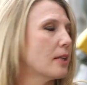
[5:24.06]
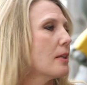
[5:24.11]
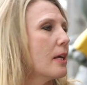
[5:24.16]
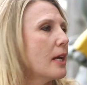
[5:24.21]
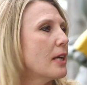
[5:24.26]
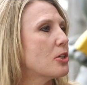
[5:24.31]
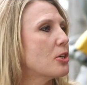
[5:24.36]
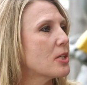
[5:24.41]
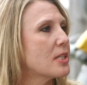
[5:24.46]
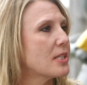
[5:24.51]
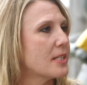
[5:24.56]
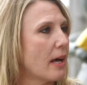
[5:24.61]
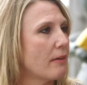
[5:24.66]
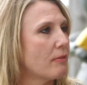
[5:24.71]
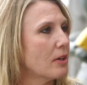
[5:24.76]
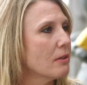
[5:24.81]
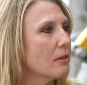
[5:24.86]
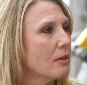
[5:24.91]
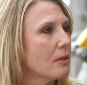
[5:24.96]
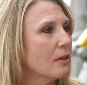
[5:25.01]
at the age of
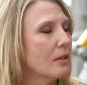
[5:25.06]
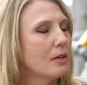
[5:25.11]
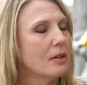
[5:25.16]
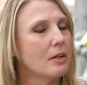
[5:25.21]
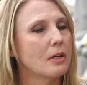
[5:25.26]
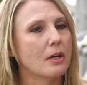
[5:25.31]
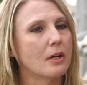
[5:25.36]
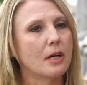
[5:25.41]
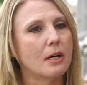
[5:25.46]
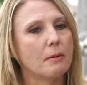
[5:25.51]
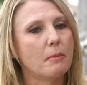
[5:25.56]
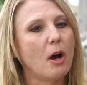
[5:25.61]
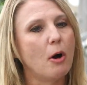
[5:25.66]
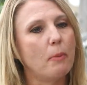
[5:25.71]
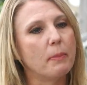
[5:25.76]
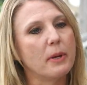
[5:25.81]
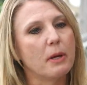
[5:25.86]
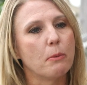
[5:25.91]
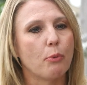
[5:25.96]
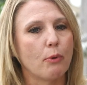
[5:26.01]
seven um,
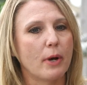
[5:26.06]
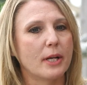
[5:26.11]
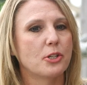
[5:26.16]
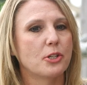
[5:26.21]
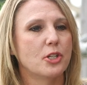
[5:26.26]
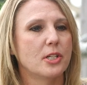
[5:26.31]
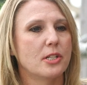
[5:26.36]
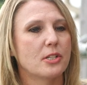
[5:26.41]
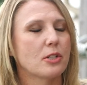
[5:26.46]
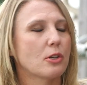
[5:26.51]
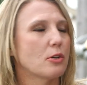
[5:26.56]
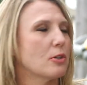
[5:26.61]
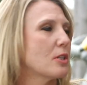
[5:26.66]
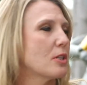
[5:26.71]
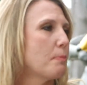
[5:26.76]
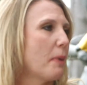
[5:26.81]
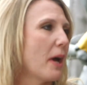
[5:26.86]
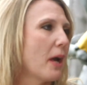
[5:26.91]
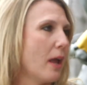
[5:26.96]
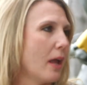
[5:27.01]
helping bread cheese
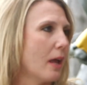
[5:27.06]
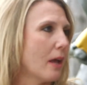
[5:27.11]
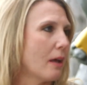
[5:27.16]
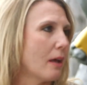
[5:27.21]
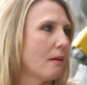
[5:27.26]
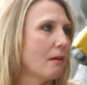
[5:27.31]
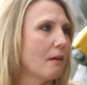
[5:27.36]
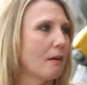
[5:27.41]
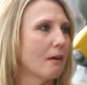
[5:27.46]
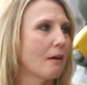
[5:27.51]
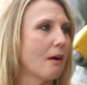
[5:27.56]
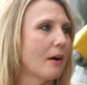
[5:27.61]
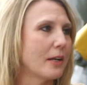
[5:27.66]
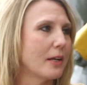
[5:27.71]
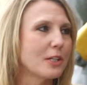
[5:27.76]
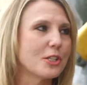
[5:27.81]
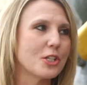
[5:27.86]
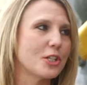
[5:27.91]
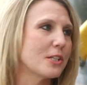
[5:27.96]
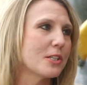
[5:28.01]
curds by hand and
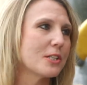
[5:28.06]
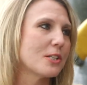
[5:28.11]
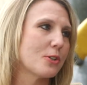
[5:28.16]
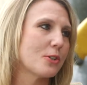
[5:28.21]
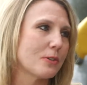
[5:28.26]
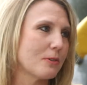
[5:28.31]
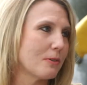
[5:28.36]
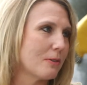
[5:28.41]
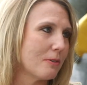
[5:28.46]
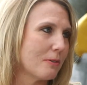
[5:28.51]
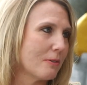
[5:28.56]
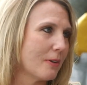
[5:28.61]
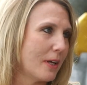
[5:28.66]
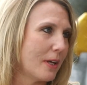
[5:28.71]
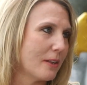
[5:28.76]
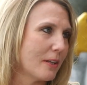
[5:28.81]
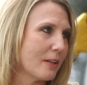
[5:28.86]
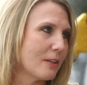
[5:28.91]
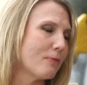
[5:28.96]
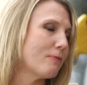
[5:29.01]
cutting cheese
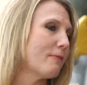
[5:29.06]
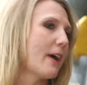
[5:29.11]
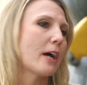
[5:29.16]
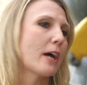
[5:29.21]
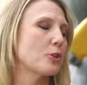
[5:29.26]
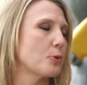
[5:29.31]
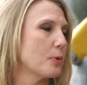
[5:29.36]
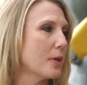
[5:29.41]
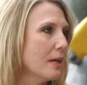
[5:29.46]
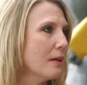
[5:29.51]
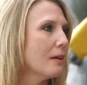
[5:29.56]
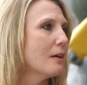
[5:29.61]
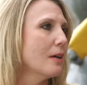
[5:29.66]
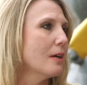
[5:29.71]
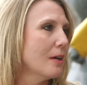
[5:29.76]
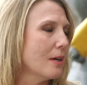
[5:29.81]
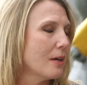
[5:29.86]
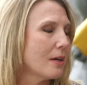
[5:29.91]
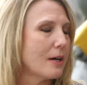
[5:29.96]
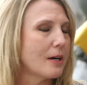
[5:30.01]
in the factory.
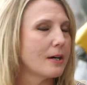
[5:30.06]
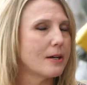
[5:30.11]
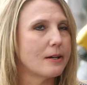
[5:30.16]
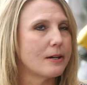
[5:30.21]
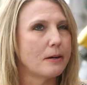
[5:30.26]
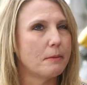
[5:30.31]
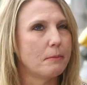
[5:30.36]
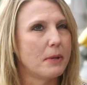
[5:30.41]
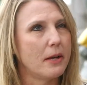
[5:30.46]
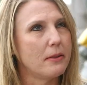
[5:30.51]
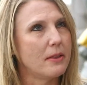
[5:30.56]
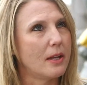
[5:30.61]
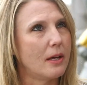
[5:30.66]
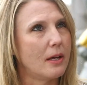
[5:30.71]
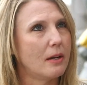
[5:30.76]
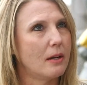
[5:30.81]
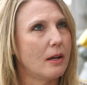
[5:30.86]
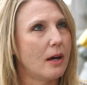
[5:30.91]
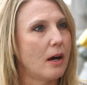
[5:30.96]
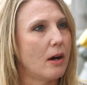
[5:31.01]
Um, and
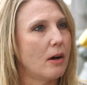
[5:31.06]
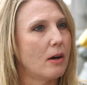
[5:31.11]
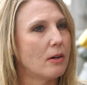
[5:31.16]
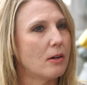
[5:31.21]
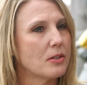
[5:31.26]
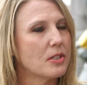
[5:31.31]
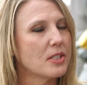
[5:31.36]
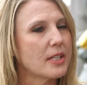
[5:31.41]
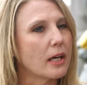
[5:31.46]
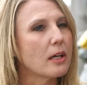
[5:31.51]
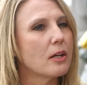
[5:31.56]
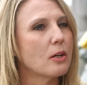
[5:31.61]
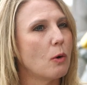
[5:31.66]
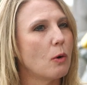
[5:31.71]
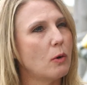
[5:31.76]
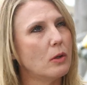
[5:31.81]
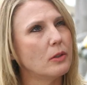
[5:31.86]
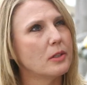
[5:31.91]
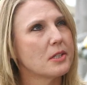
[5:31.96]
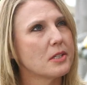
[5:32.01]
then our second
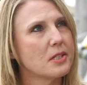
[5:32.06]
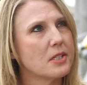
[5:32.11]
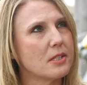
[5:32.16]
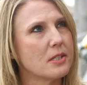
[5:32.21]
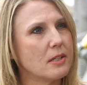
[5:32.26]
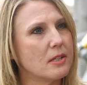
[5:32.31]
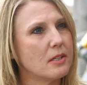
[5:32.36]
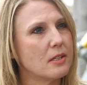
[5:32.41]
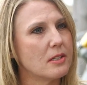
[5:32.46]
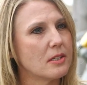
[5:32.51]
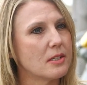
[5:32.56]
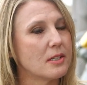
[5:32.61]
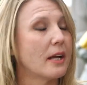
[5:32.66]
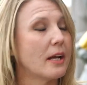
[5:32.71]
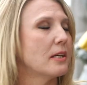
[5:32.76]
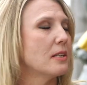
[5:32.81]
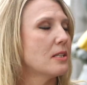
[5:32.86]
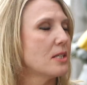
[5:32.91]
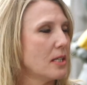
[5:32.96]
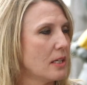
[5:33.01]
oldest is
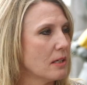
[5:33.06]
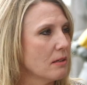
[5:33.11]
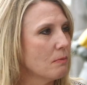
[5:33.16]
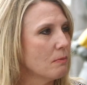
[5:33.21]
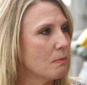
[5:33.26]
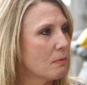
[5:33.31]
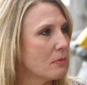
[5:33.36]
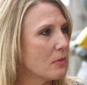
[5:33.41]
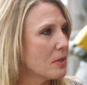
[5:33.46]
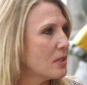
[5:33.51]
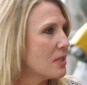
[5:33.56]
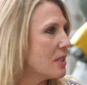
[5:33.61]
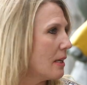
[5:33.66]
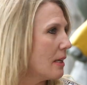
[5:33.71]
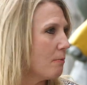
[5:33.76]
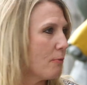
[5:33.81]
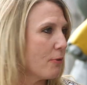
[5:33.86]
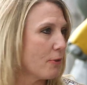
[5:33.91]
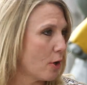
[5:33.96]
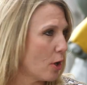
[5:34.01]
19,
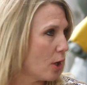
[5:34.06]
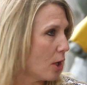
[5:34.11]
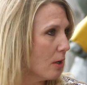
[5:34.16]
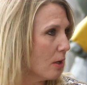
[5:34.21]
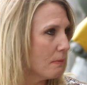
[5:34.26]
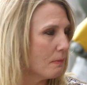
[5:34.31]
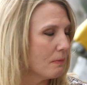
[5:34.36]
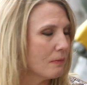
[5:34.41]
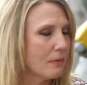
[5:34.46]
same for her.